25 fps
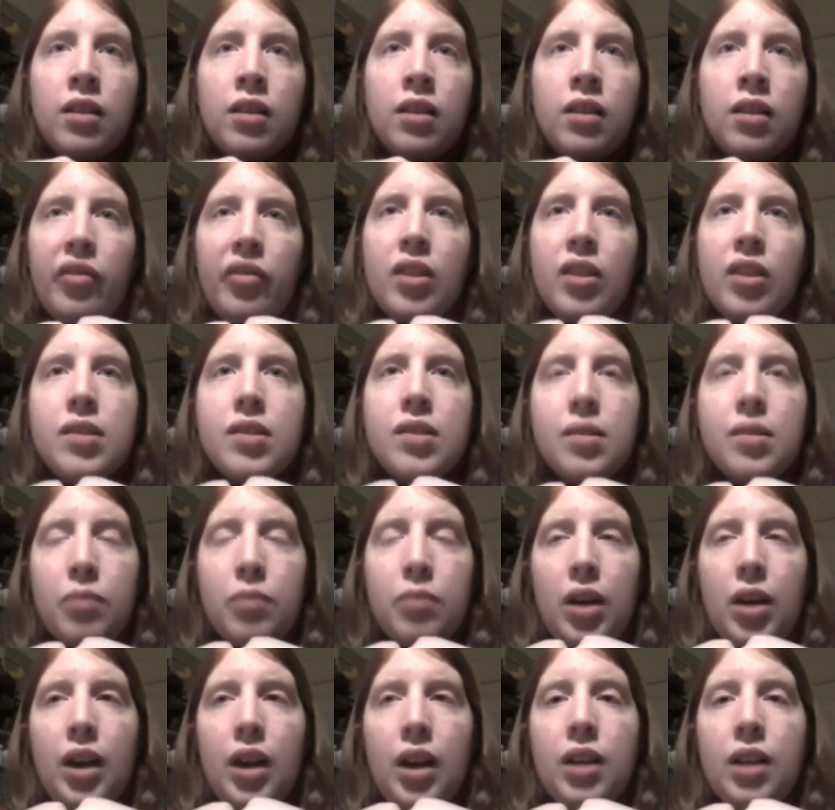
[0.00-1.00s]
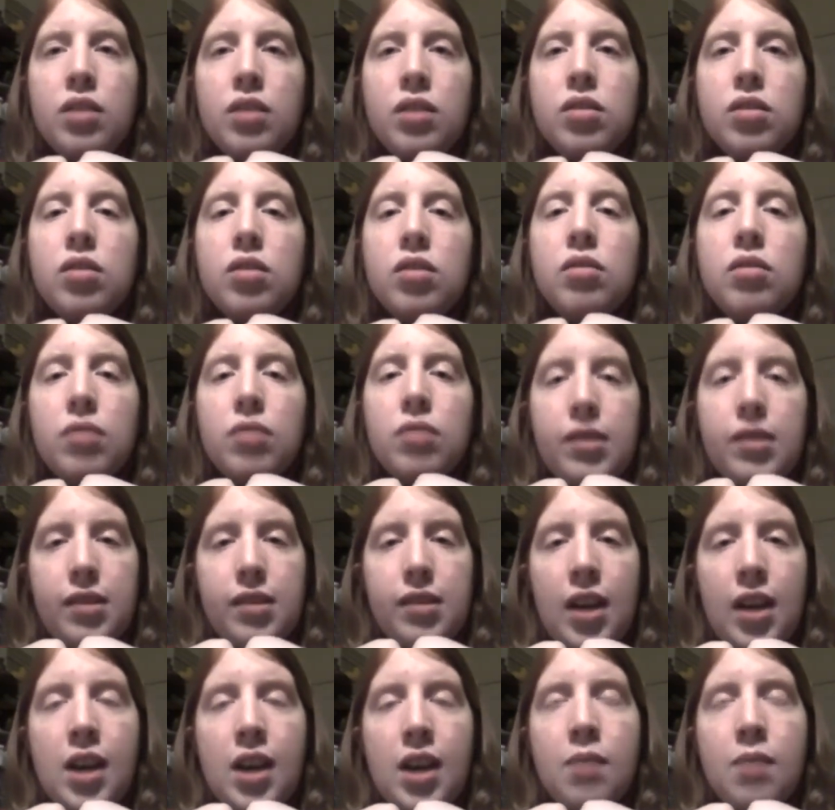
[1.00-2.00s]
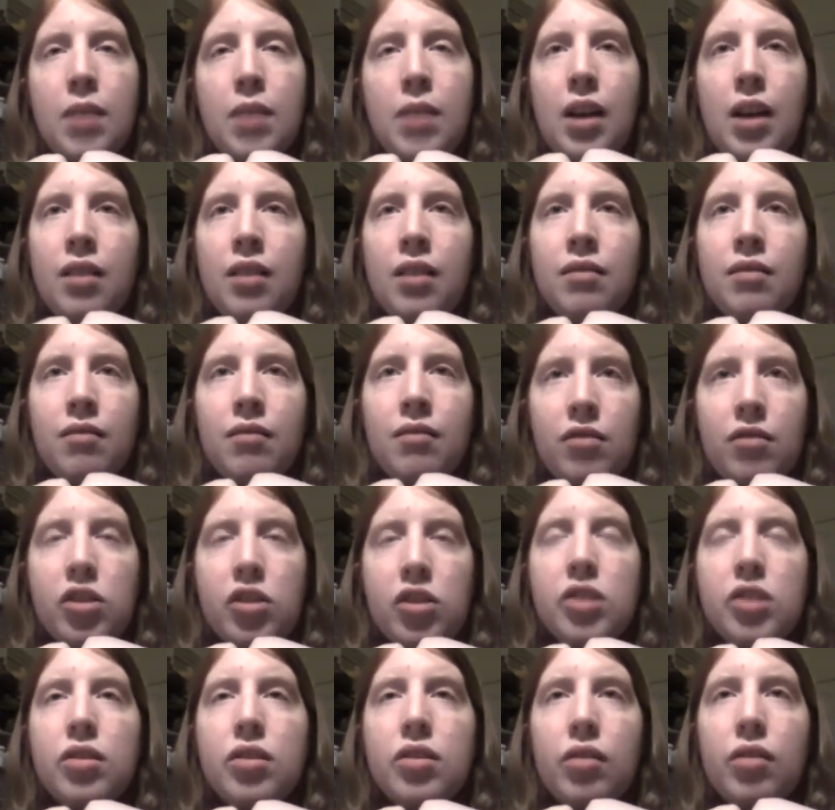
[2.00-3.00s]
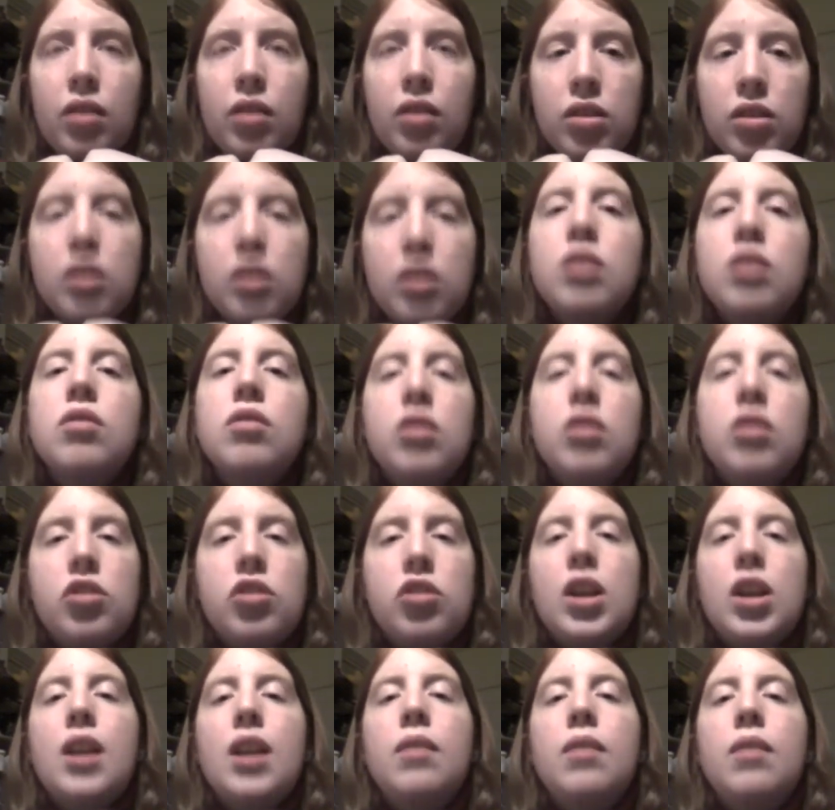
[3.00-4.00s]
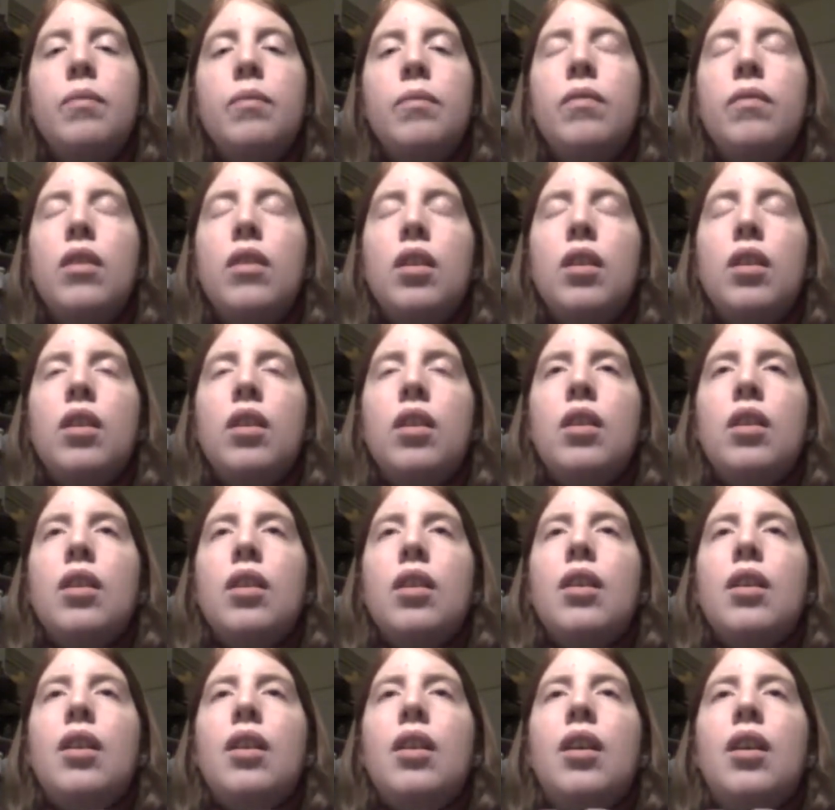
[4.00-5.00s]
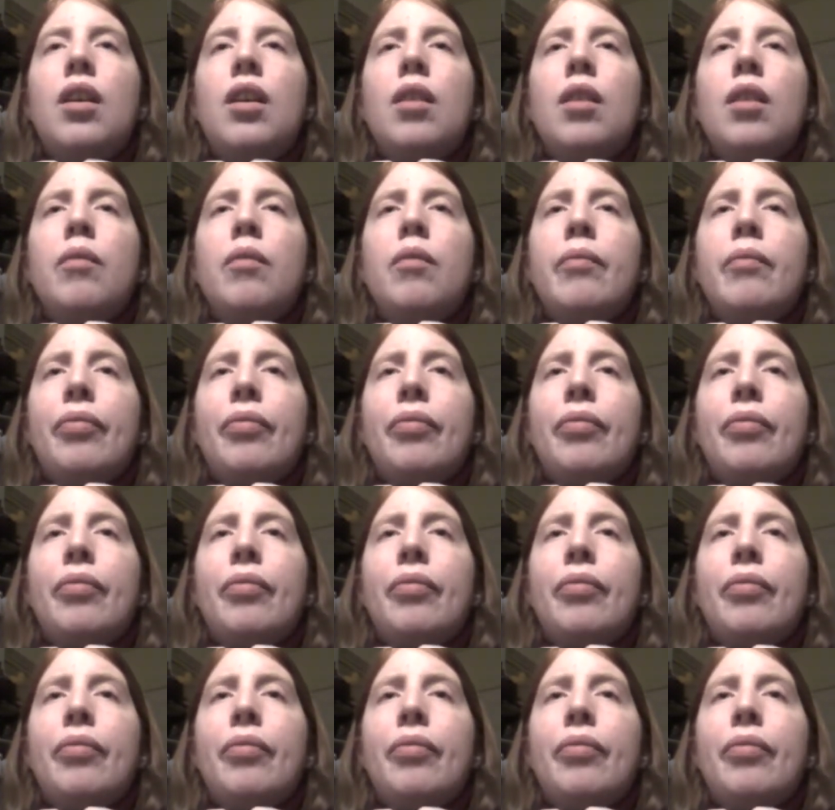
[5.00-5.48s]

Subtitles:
friends of mine to do the same and just continue the chain. Um,